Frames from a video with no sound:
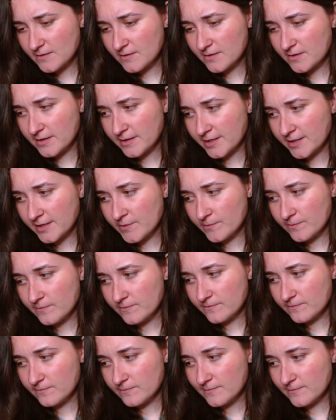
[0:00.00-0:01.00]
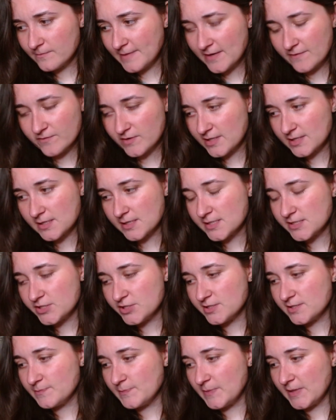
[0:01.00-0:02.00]
everything has
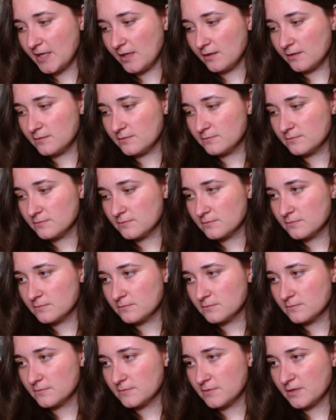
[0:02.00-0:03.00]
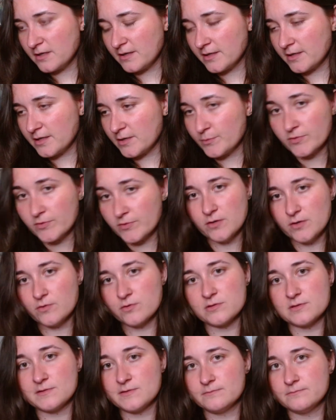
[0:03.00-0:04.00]
just been
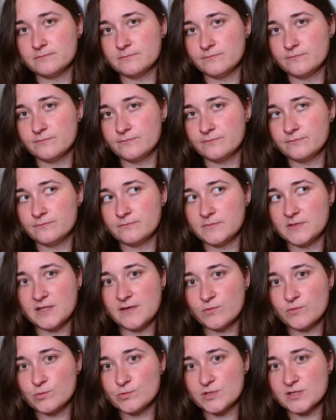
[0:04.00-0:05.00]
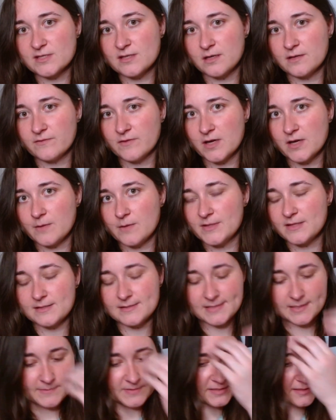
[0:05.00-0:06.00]
pre-orders, and they've all just kind of come at the
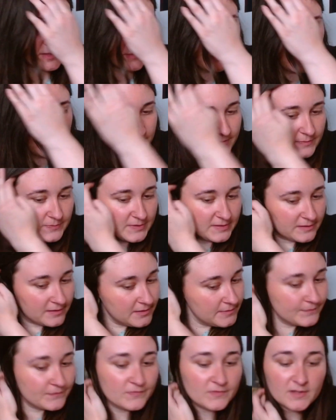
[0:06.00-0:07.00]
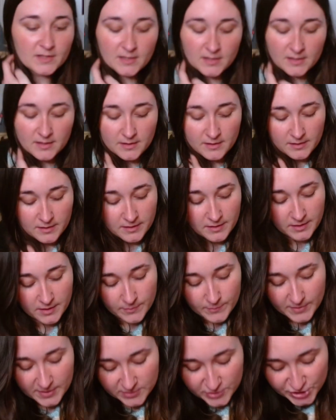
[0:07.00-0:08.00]
same time, which is bizarre.
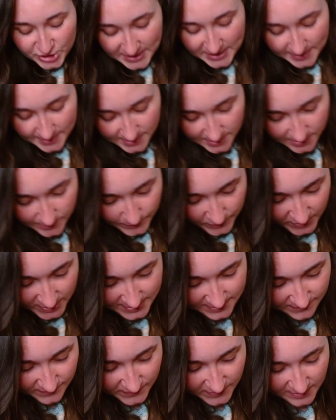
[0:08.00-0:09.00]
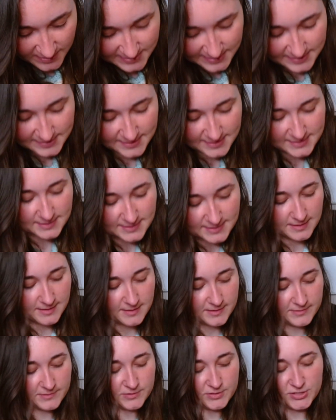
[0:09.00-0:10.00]
But I'll share the present first because that's the thing I
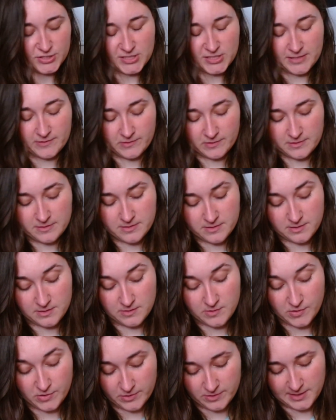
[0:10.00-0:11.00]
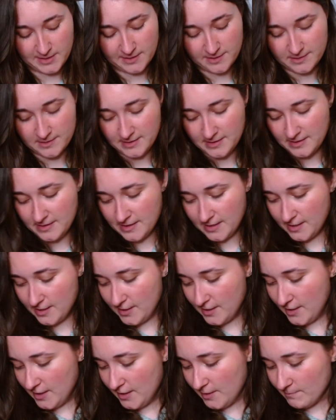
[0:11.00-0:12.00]
couldn't share earlier.
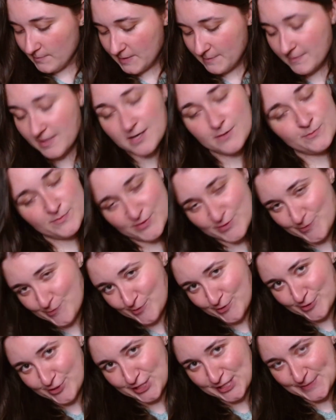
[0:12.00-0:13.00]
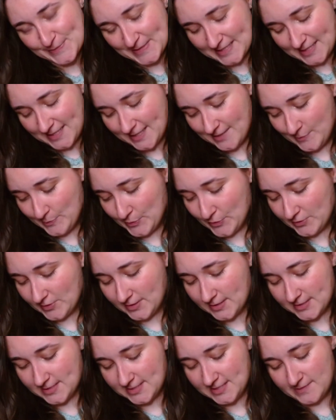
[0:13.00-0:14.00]
My mum, who watches my
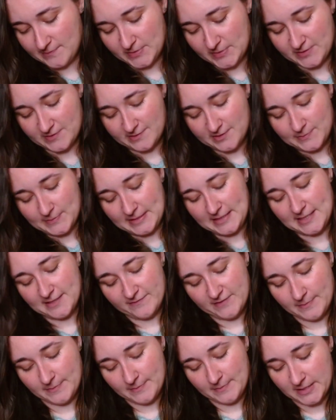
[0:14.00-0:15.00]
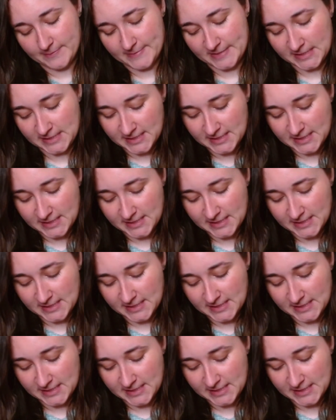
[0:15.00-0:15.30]
podcast episodes, my lovely mama,